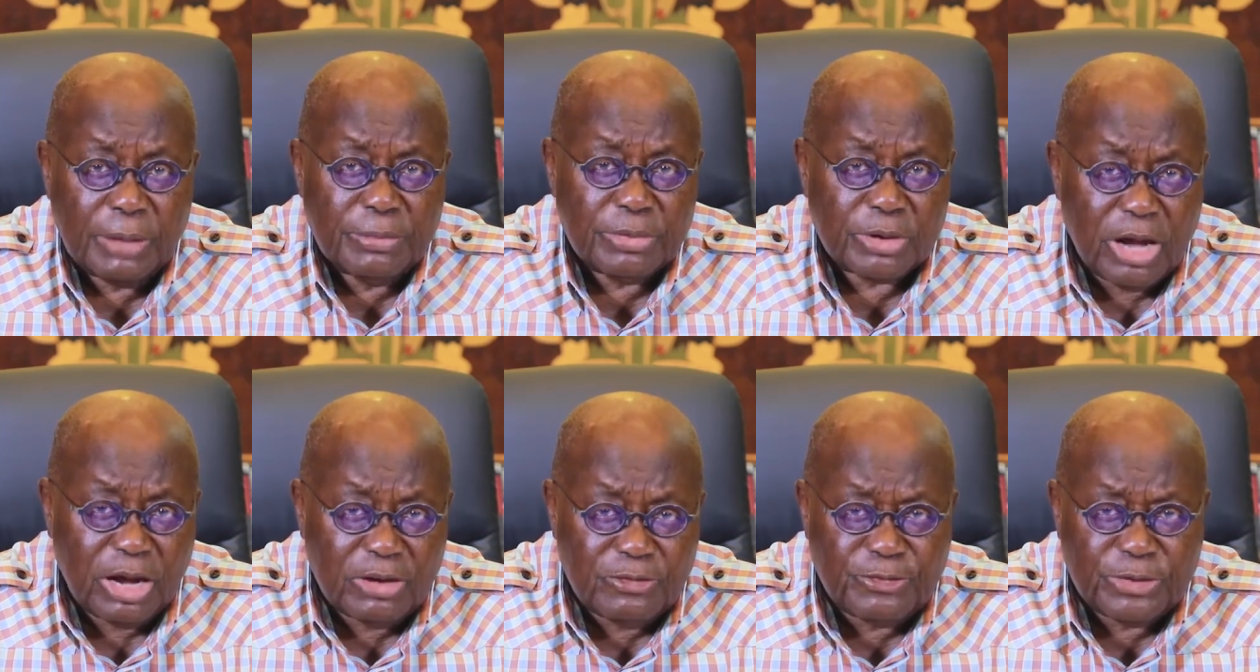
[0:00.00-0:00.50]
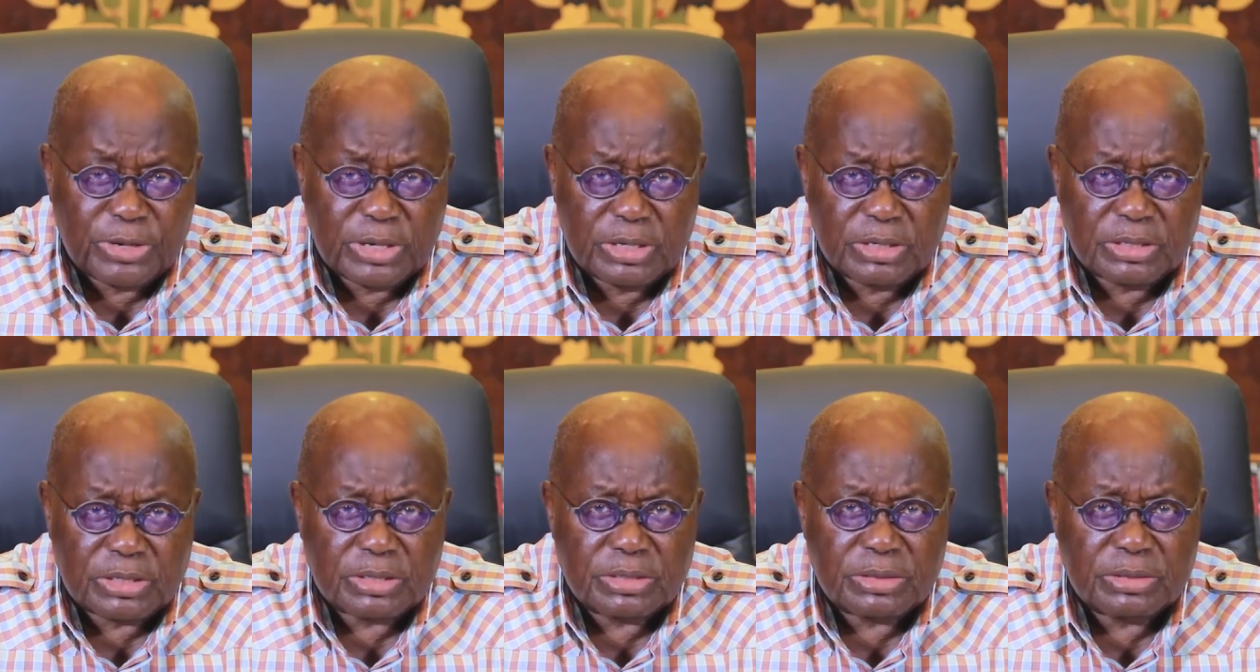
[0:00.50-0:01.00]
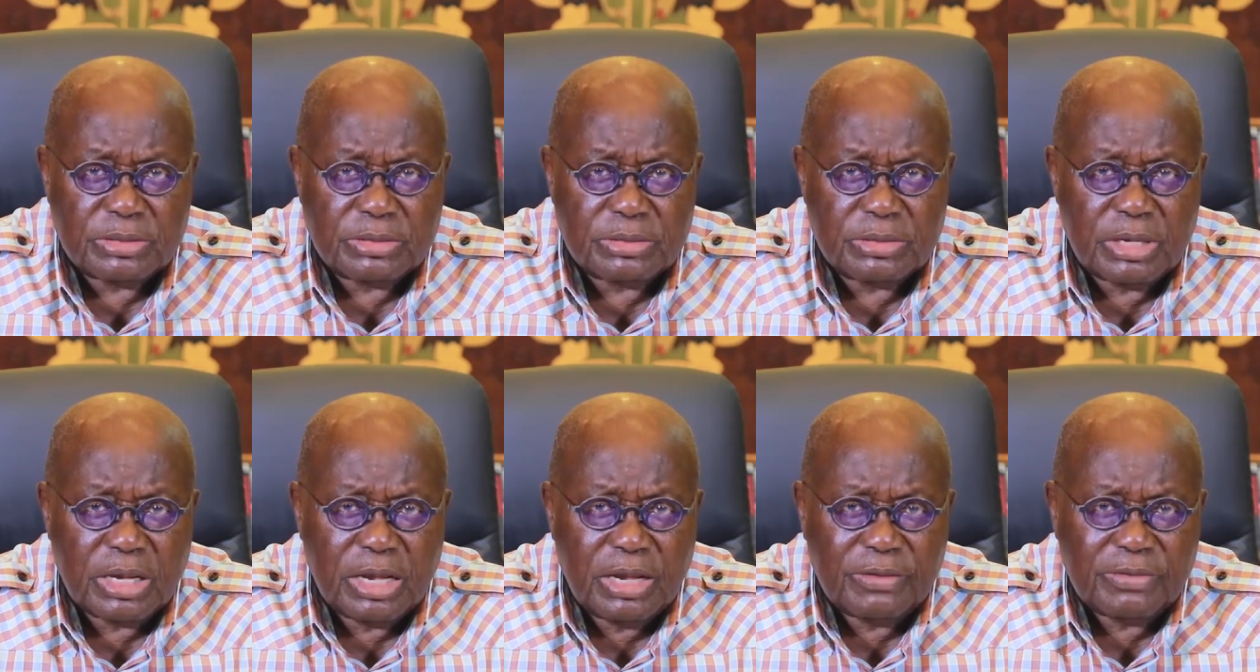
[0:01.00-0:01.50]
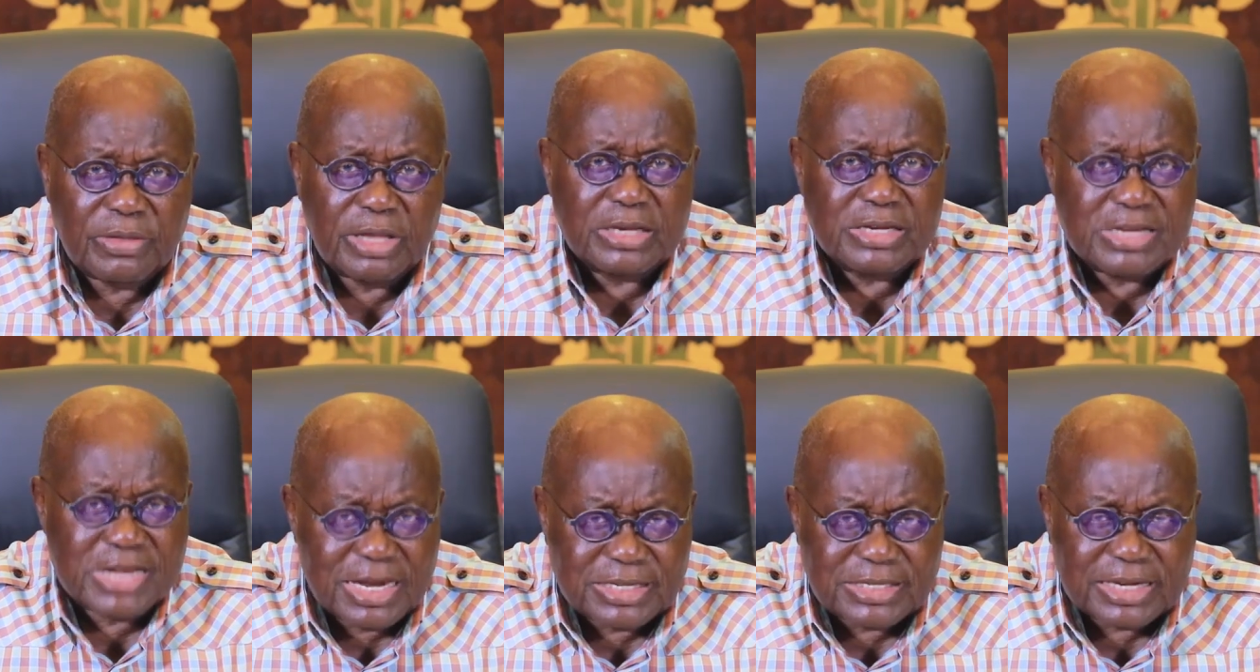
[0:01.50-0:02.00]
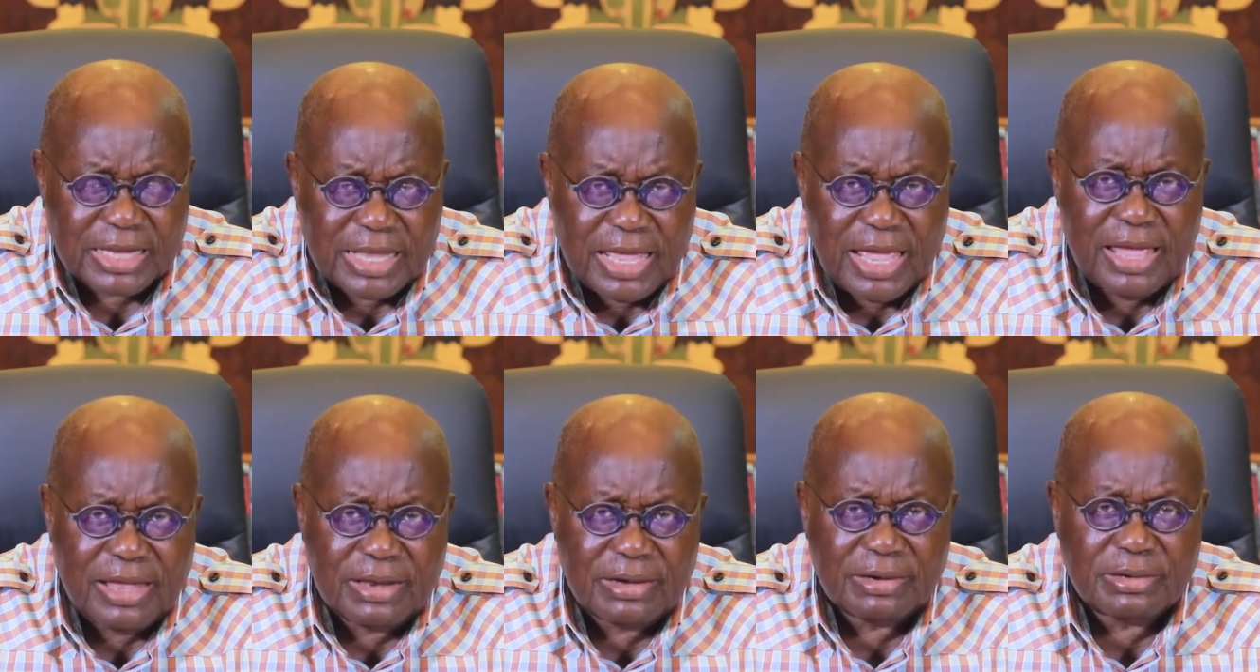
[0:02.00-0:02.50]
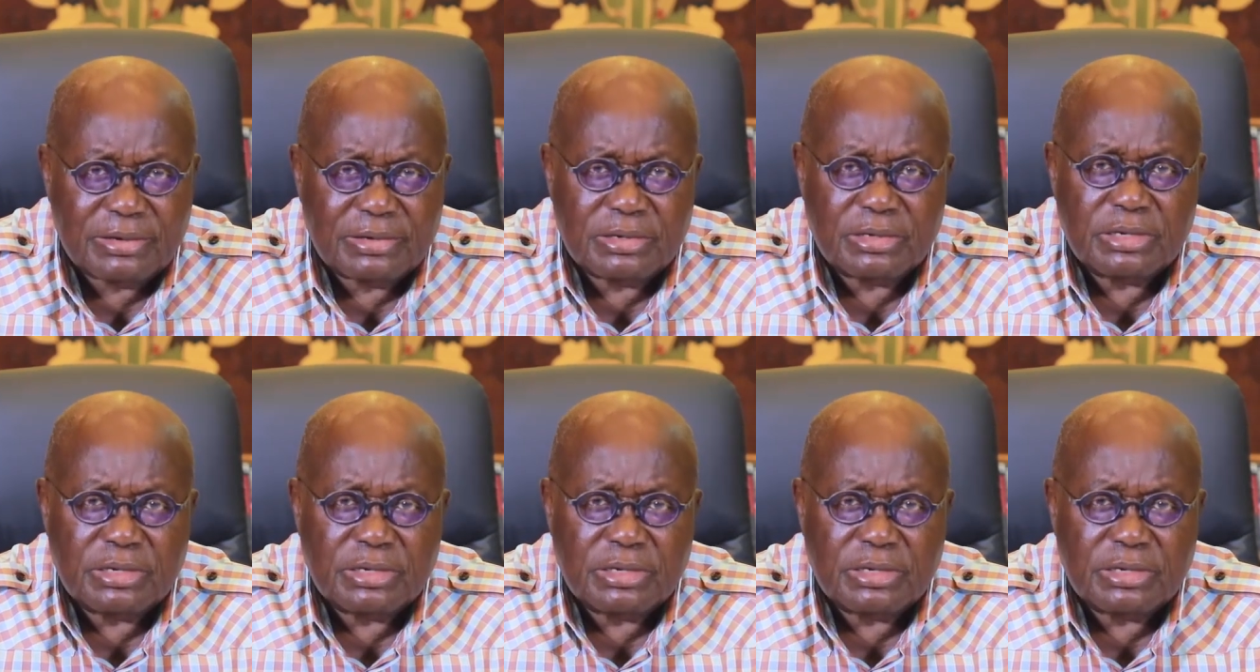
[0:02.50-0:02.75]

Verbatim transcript: I'm confident that yet again,